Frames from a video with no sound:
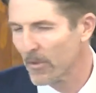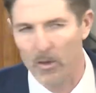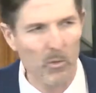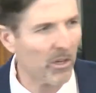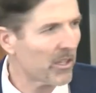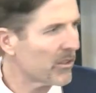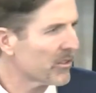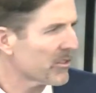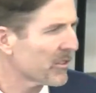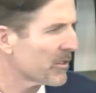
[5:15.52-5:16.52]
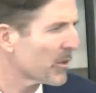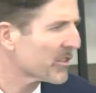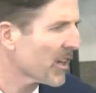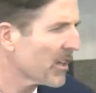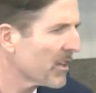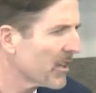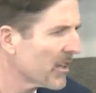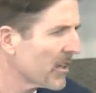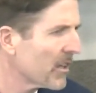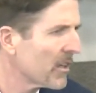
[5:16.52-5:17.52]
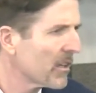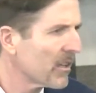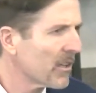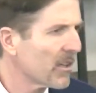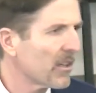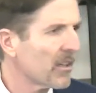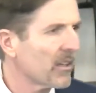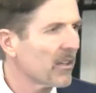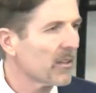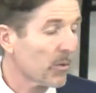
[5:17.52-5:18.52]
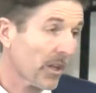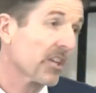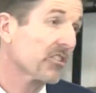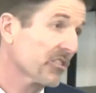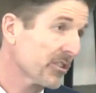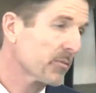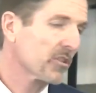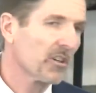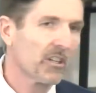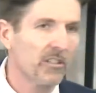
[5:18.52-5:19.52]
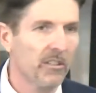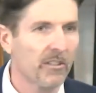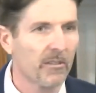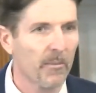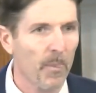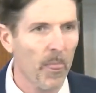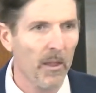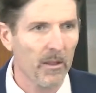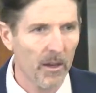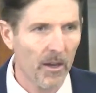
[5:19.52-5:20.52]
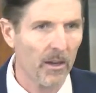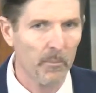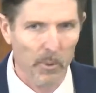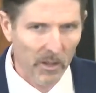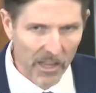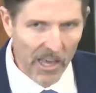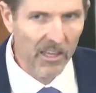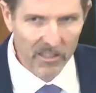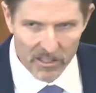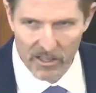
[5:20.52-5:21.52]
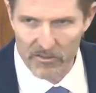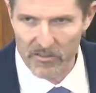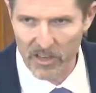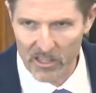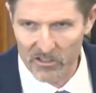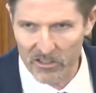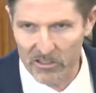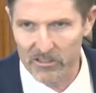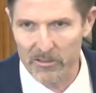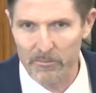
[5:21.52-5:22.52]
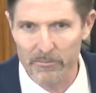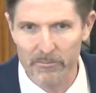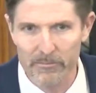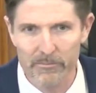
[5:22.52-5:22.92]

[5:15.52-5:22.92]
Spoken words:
Remember that word he used? What's that? Relationships, good. Blank of evangelism.